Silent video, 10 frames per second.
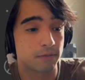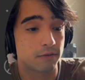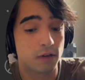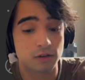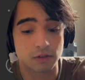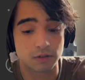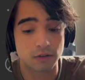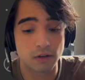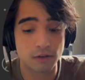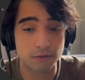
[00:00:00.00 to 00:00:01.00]

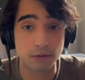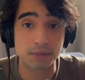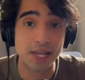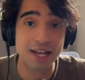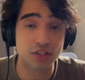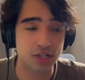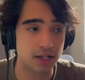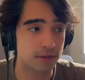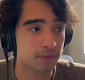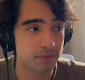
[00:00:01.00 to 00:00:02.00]
function from
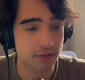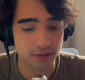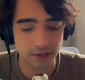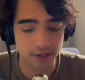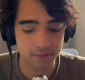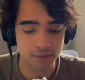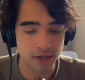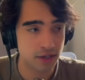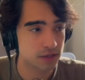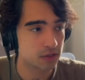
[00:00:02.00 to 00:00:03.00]
Langchain, right?
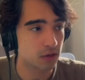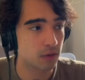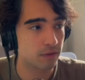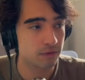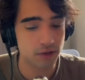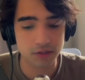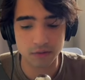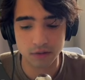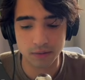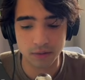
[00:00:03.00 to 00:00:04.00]
So first
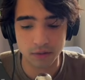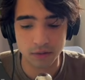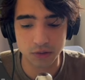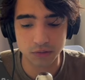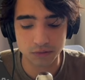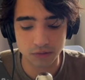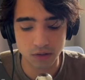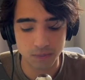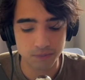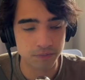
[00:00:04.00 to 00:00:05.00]
of all, I'm going to do
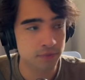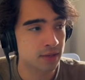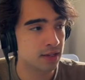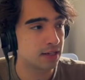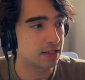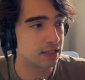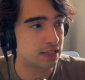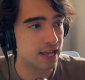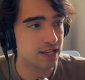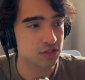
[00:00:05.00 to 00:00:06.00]
from
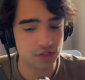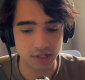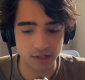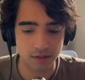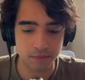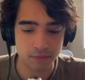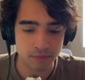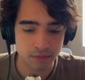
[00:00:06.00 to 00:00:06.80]
Langchain